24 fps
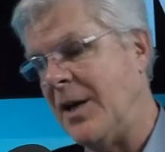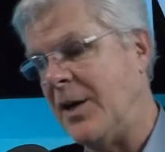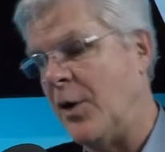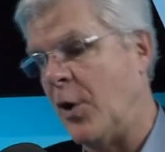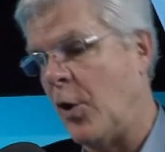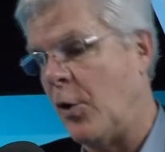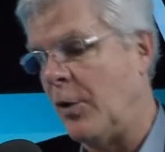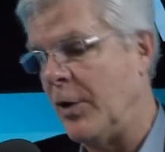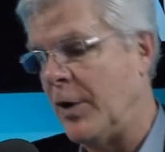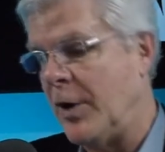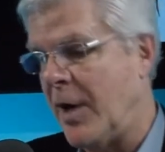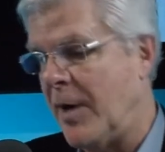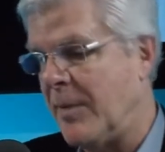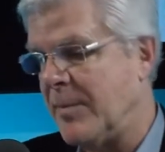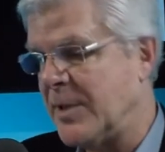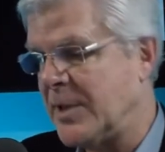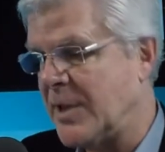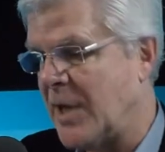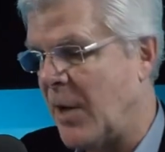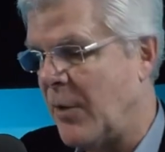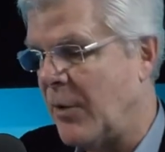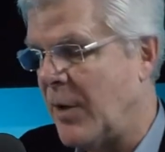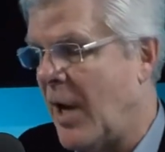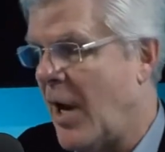in an earlier
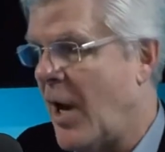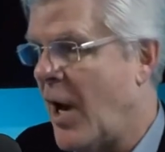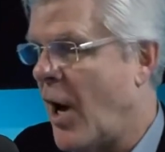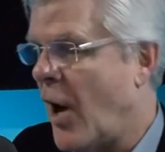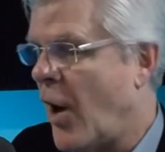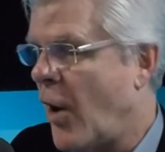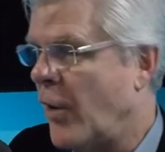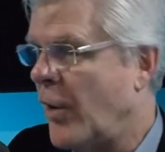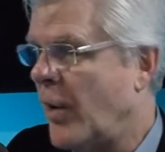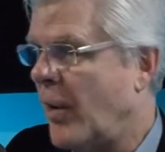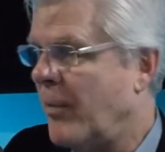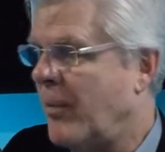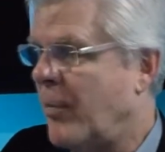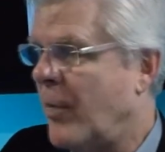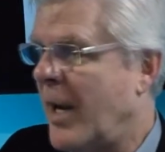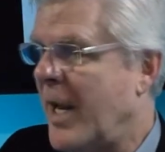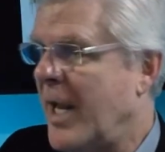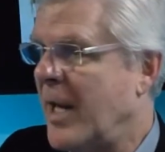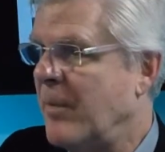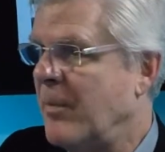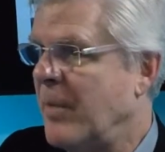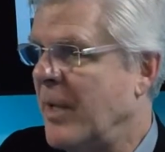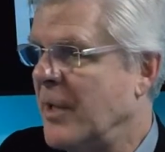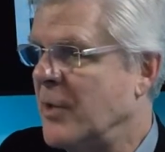episode, on our
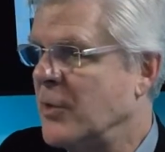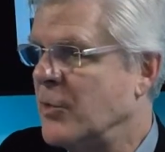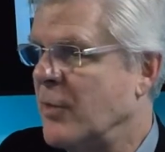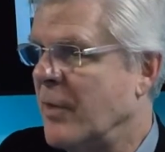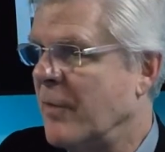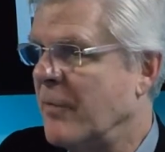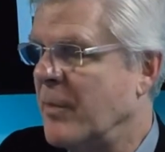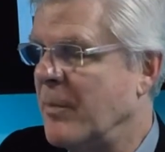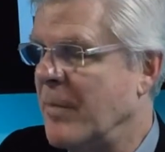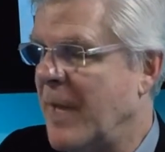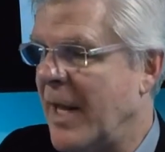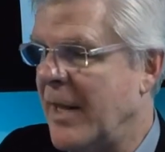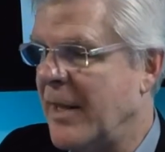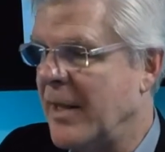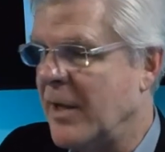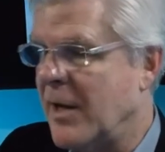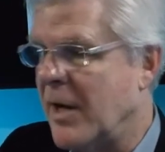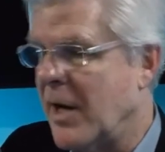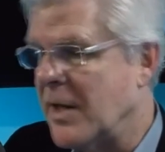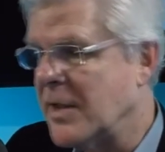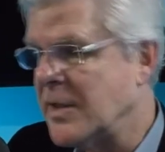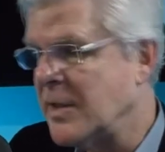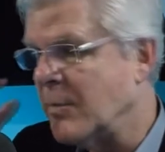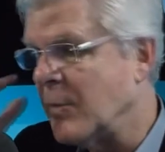brand being driven by the
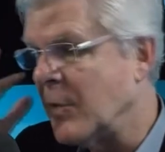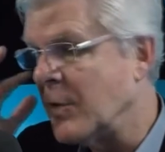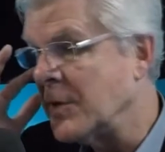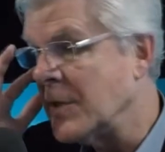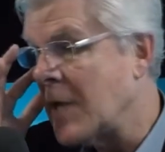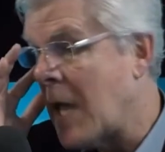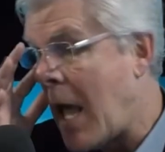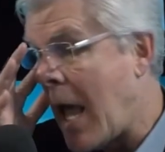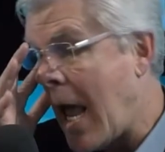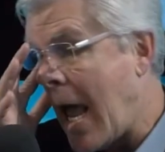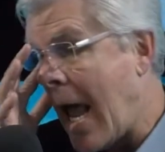customers